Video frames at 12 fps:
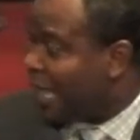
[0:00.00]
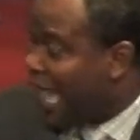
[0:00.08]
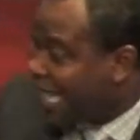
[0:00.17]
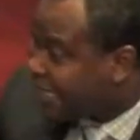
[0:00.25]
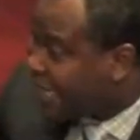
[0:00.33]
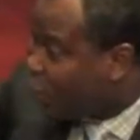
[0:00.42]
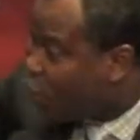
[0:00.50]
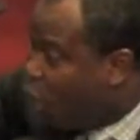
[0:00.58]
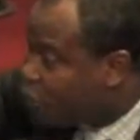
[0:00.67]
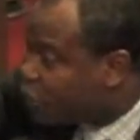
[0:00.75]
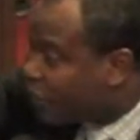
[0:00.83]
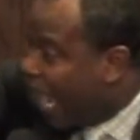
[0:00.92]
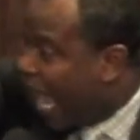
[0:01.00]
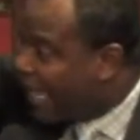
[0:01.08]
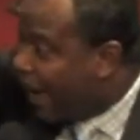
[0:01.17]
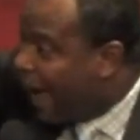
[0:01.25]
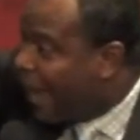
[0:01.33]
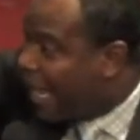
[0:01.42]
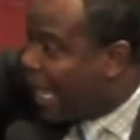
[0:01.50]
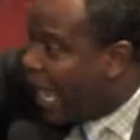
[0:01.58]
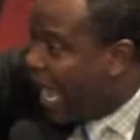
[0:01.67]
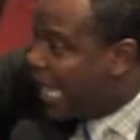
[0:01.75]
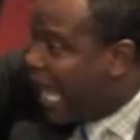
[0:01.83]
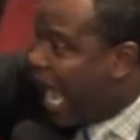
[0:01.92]
As they go into the
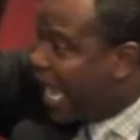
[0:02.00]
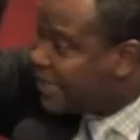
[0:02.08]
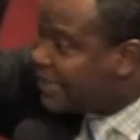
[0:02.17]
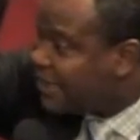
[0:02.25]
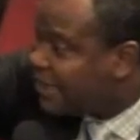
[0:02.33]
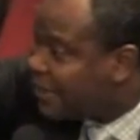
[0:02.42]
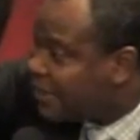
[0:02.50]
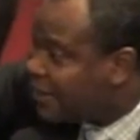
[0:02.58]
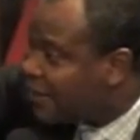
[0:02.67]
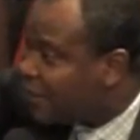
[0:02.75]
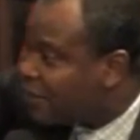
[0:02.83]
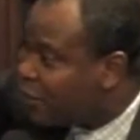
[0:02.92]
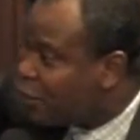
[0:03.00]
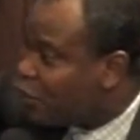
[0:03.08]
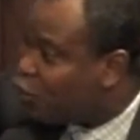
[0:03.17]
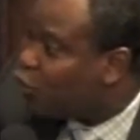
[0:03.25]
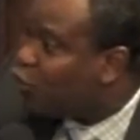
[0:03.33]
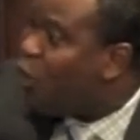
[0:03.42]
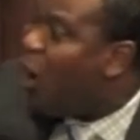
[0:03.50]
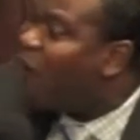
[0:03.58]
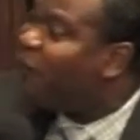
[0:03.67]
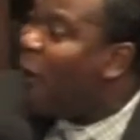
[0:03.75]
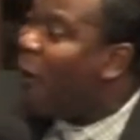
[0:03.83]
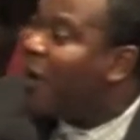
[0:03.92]
higher heights to go
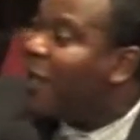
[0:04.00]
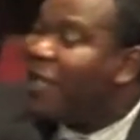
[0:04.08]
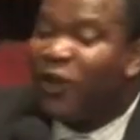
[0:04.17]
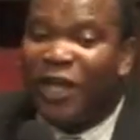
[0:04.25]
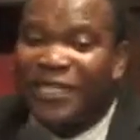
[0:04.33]
for, you know,